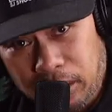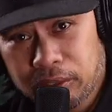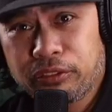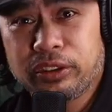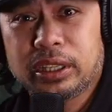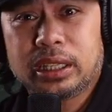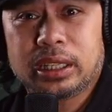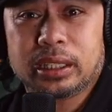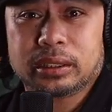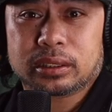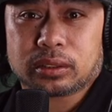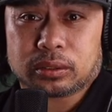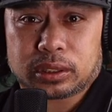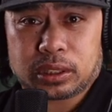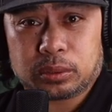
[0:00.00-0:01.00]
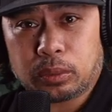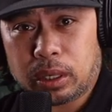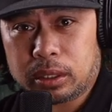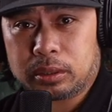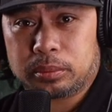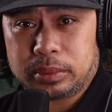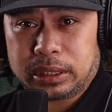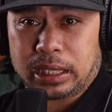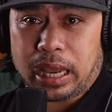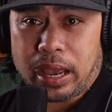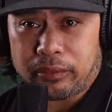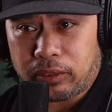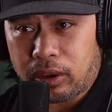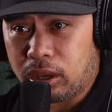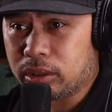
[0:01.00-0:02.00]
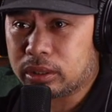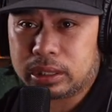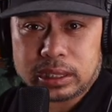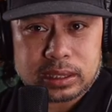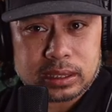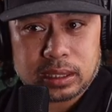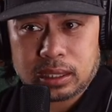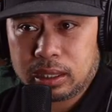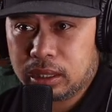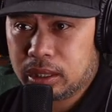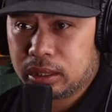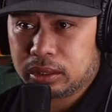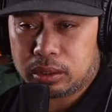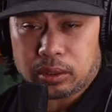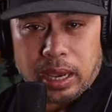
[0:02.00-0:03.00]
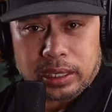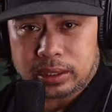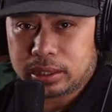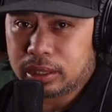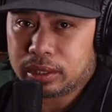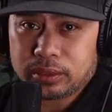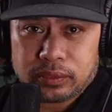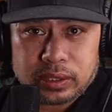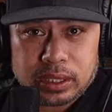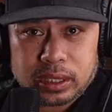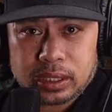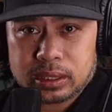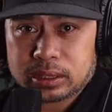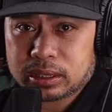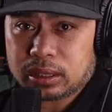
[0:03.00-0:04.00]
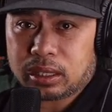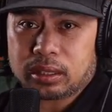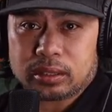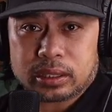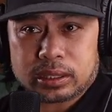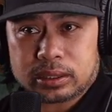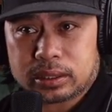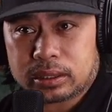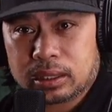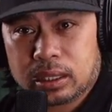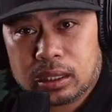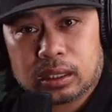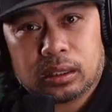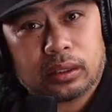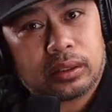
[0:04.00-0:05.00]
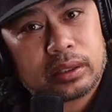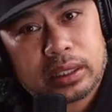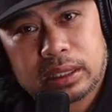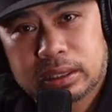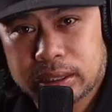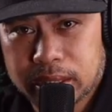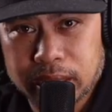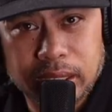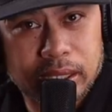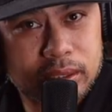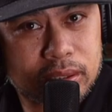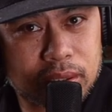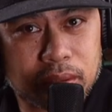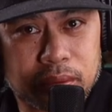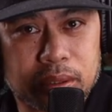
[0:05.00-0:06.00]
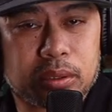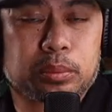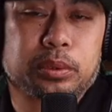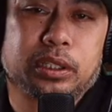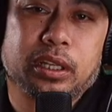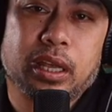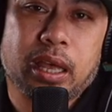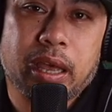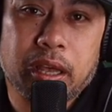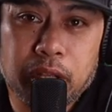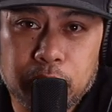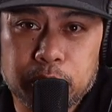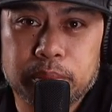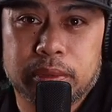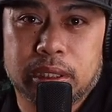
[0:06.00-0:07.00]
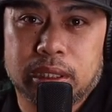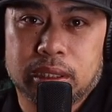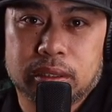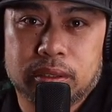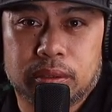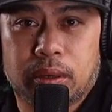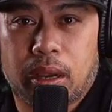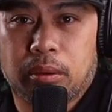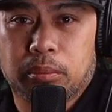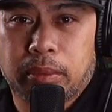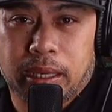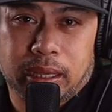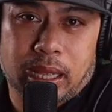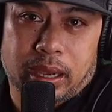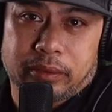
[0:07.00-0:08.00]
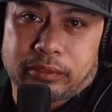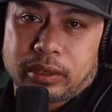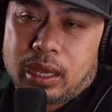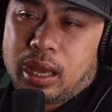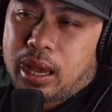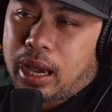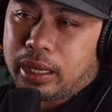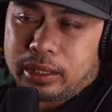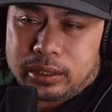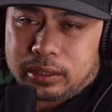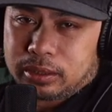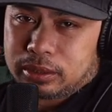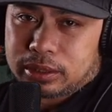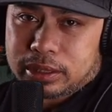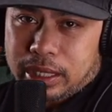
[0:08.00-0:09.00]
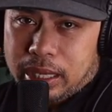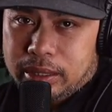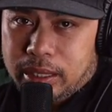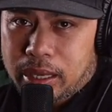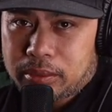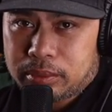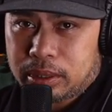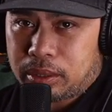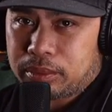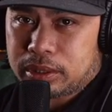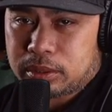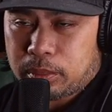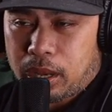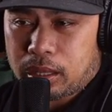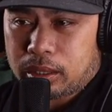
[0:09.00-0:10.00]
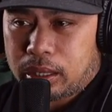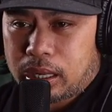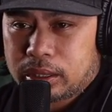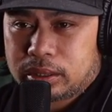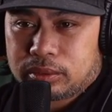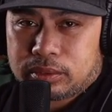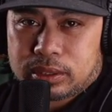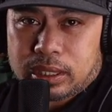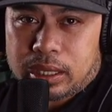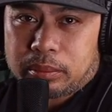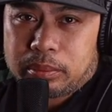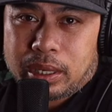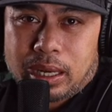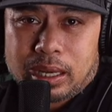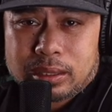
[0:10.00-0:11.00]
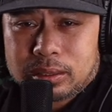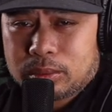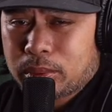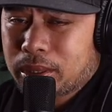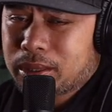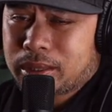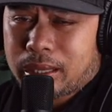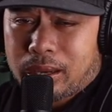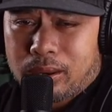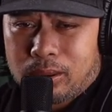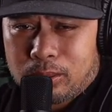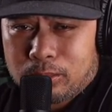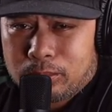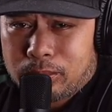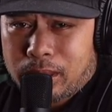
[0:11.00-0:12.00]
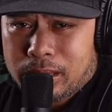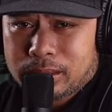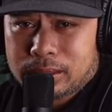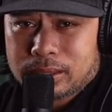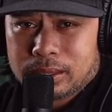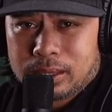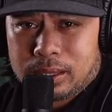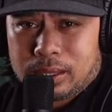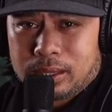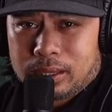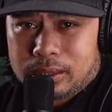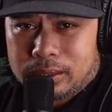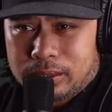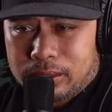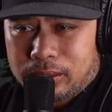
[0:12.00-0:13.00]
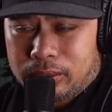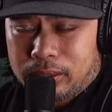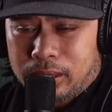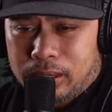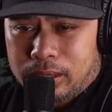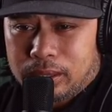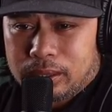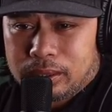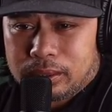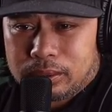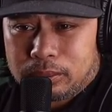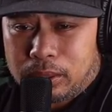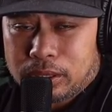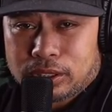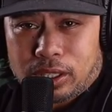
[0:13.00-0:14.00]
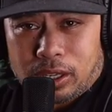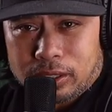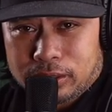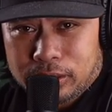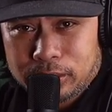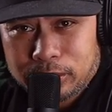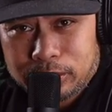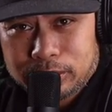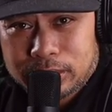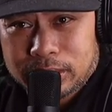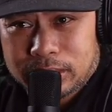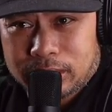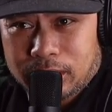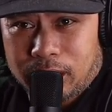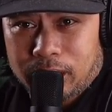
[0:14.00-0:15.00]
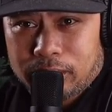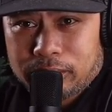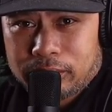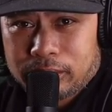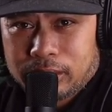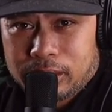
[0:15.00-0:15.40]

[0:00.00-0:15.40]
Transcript: fit in. So she wanted me to have all these, you know, activities and all these, learn these things so it will help me throughout my life. I didn't understand that when I was smaller. I just like, man, I just want to stay home, watch, you know, uh, watch cartoons and stuff,